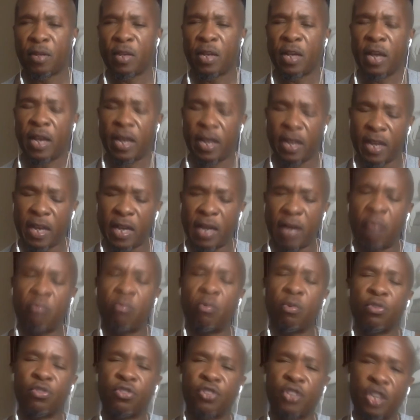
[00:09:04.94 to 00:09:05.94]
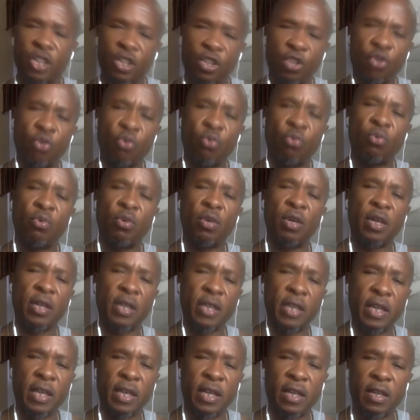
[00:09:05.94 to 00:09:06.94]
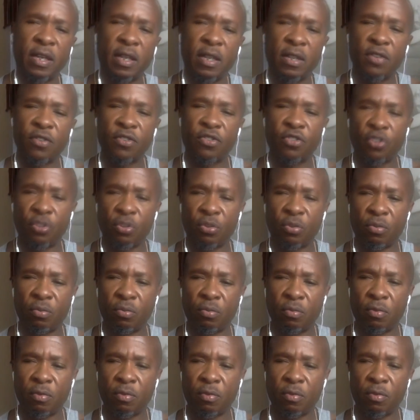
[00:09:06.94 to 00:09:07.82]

and I will see you again soon.